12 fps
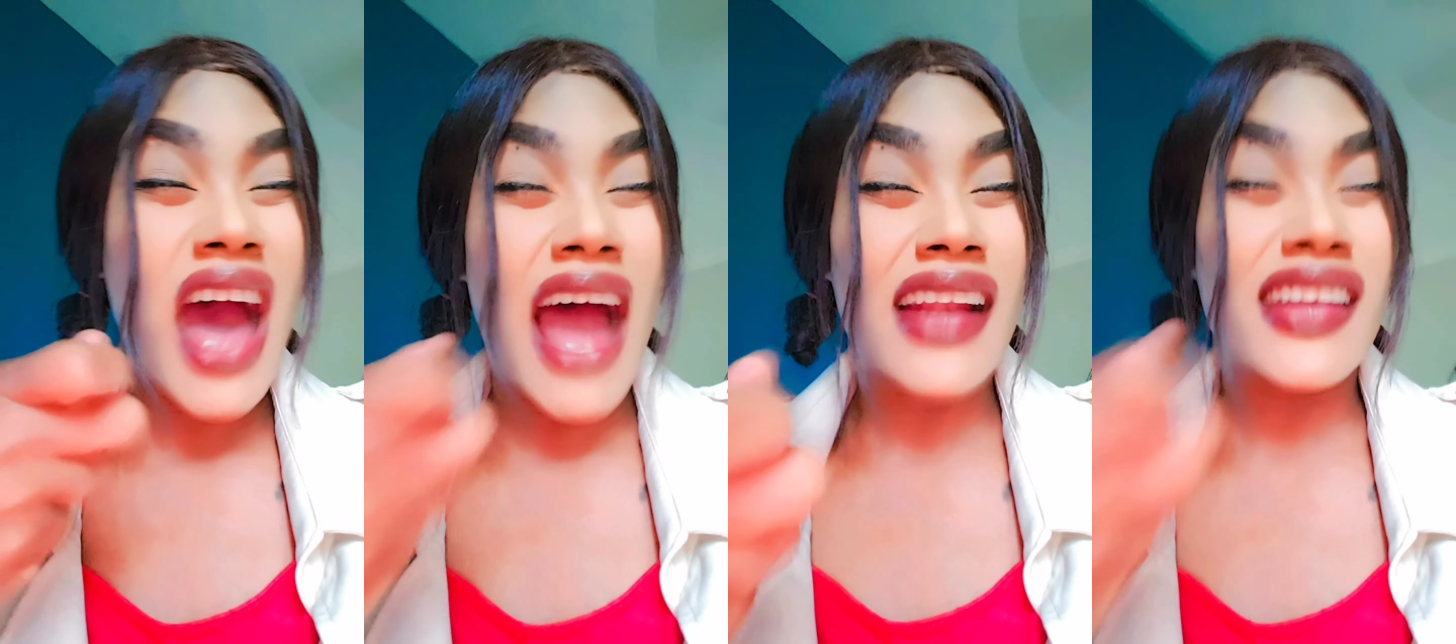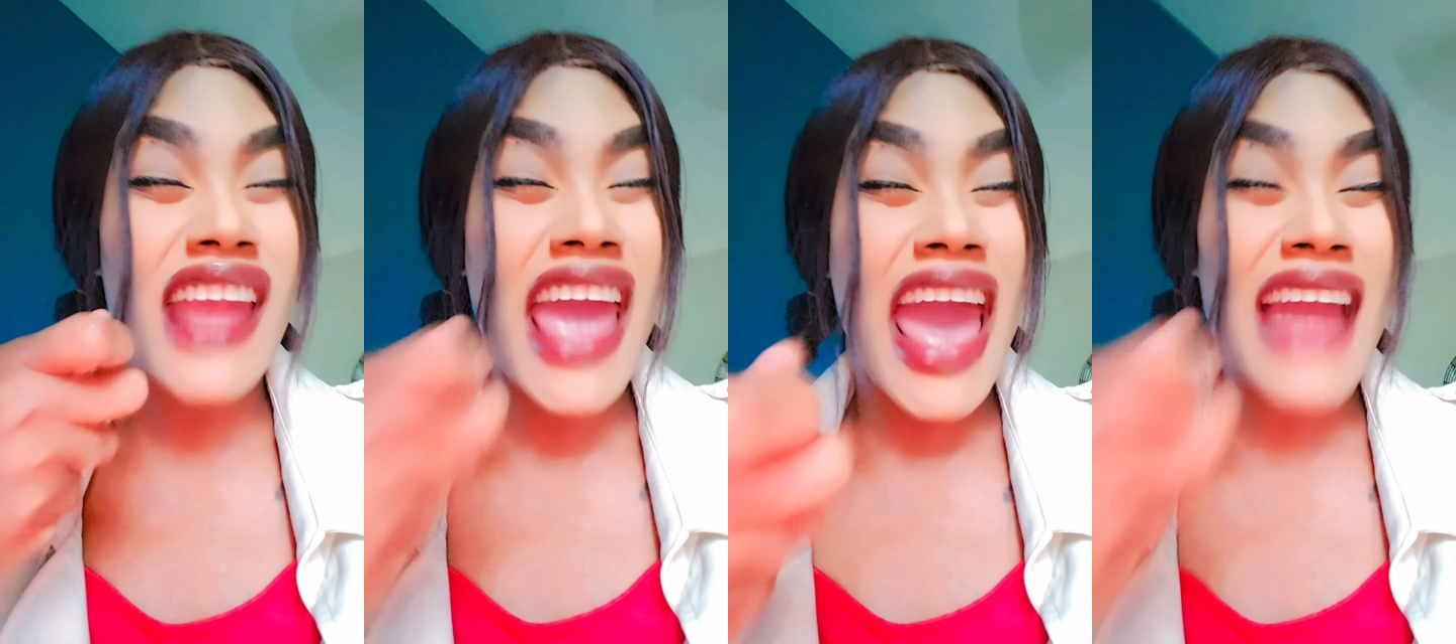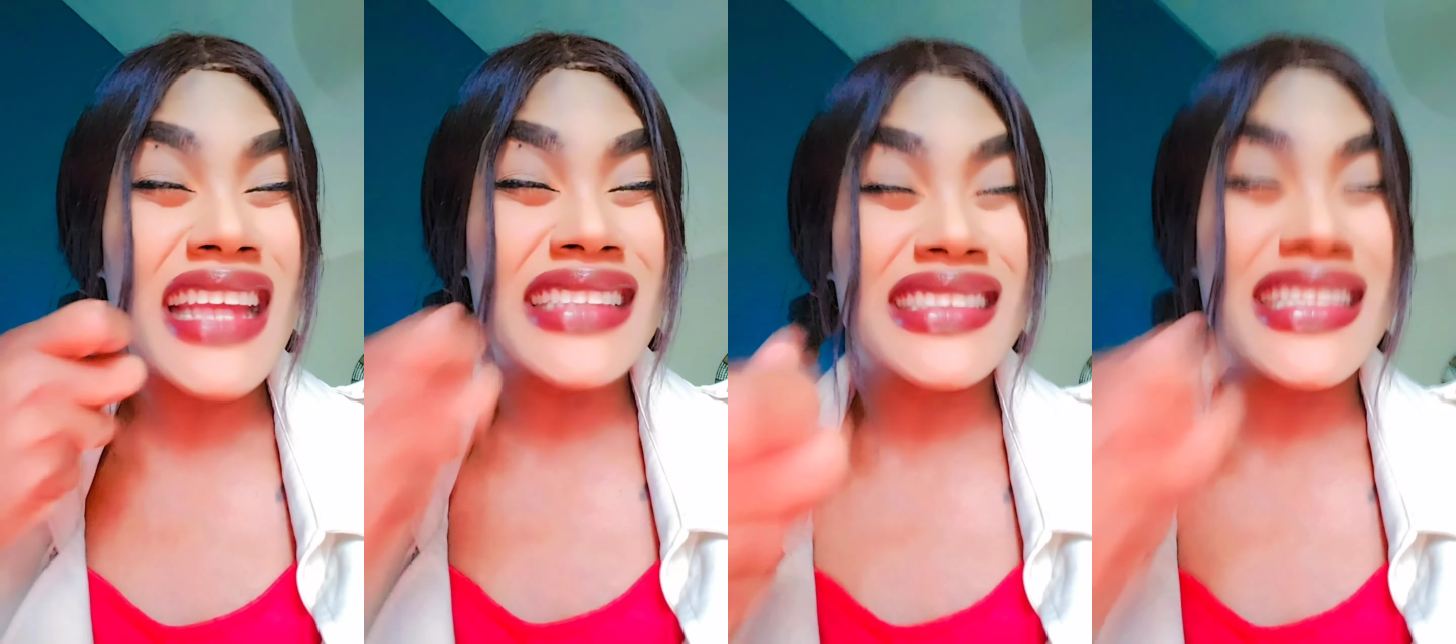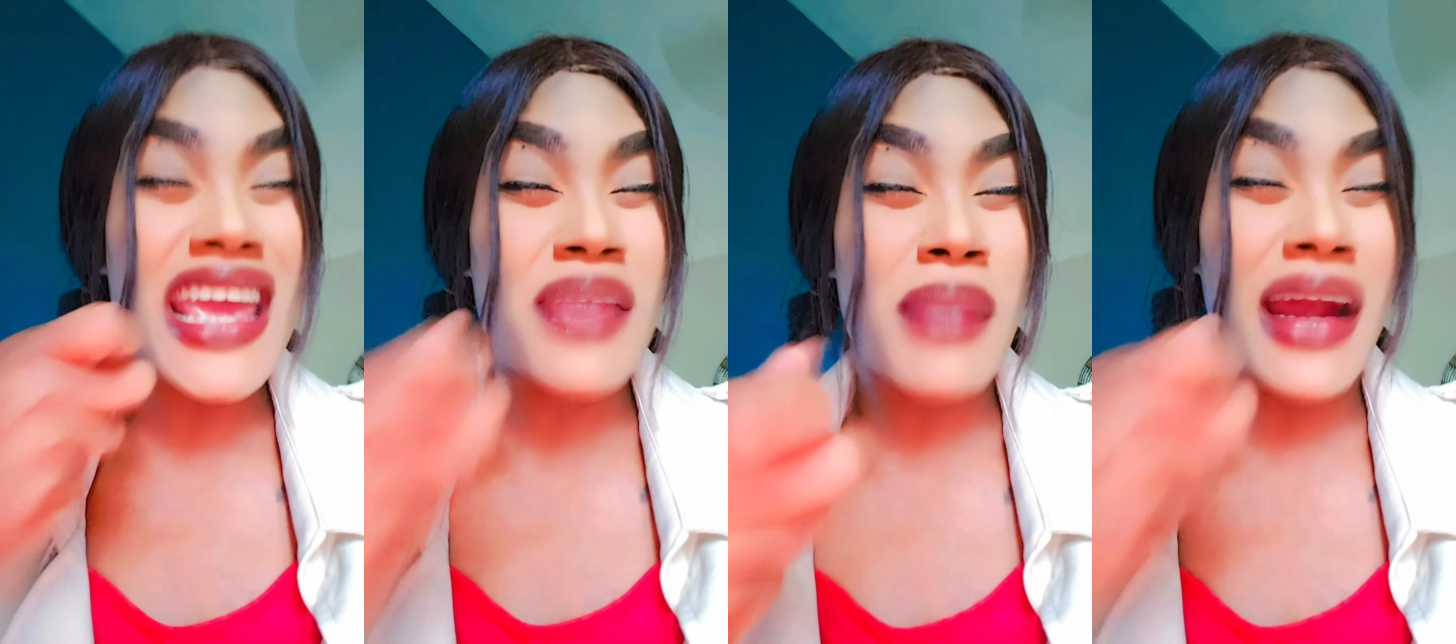And any
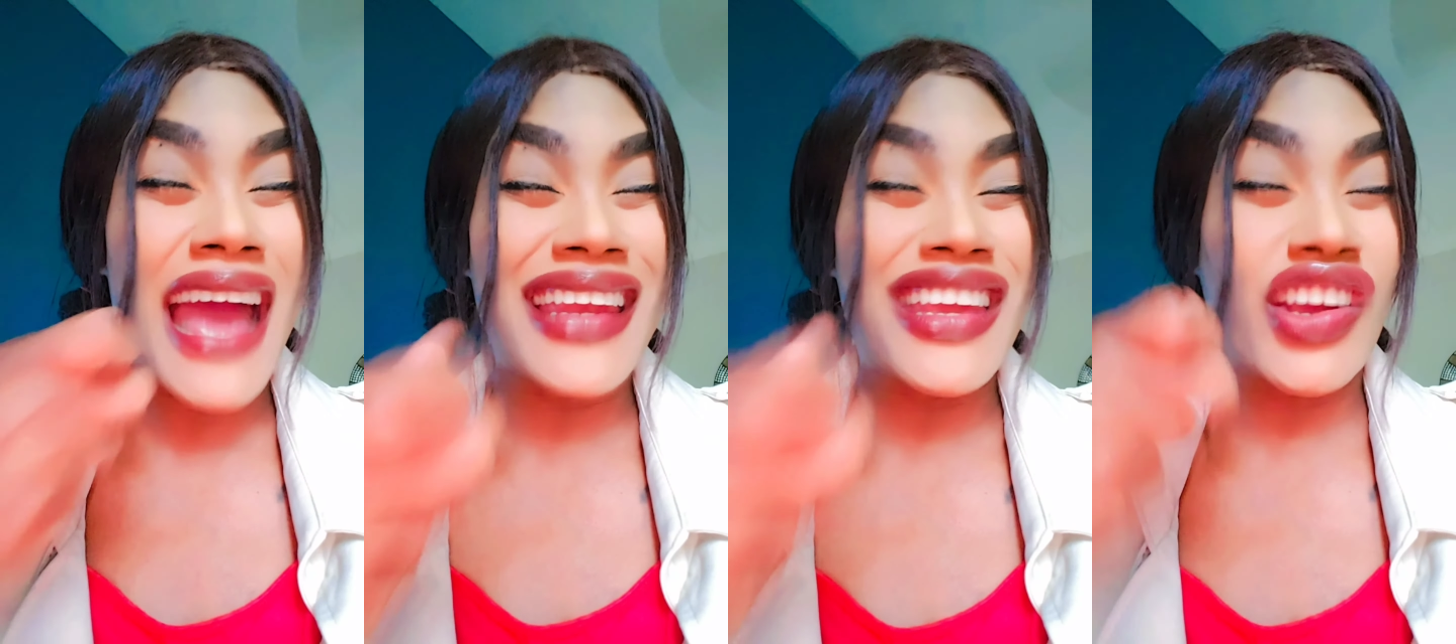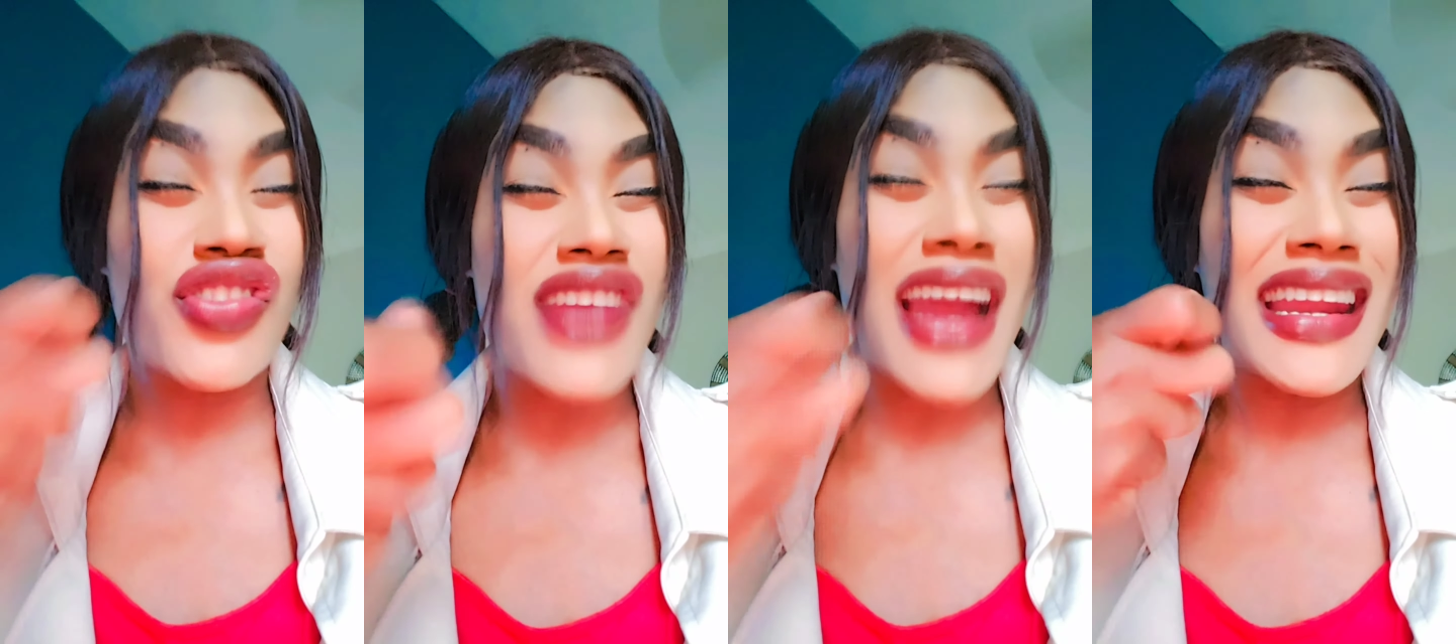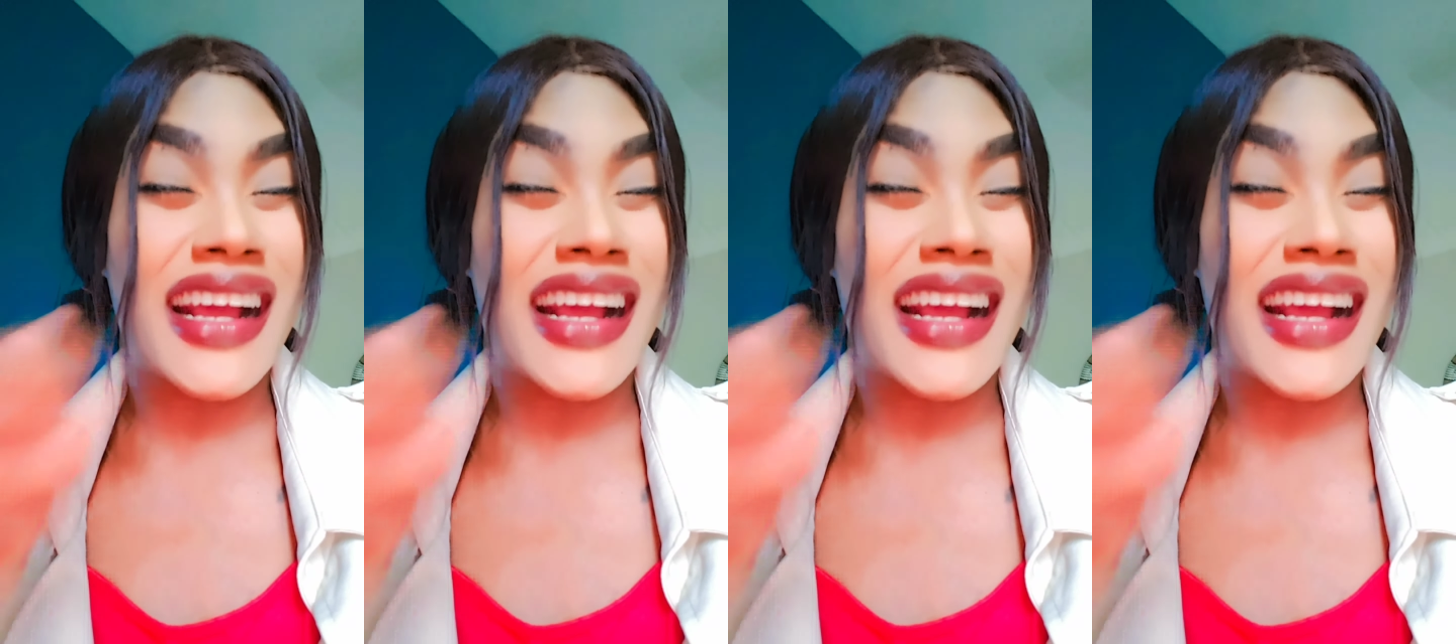demon, I decree and